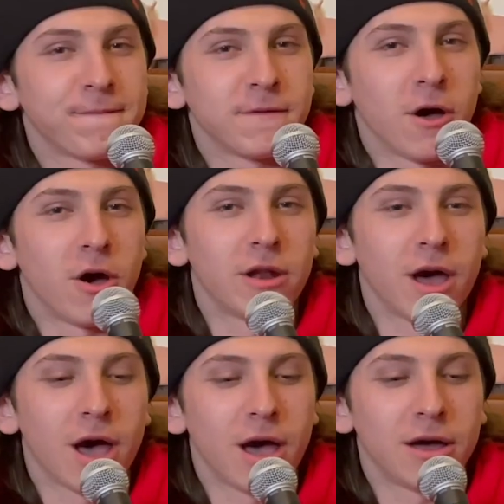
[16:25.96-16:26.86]
Oh,
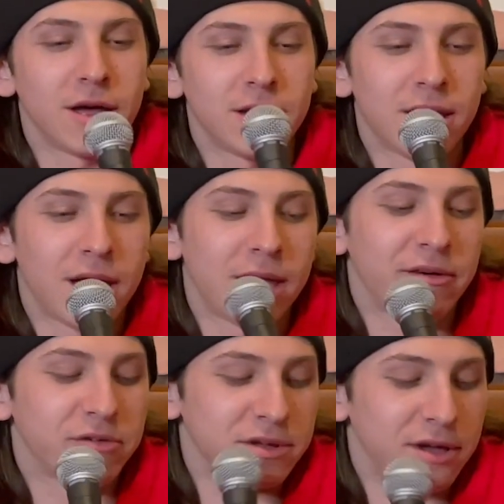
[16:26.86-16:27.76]
nah. I
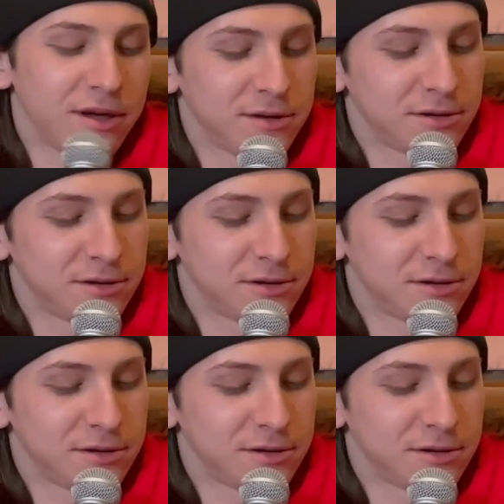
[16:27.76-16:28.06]
have, yeah.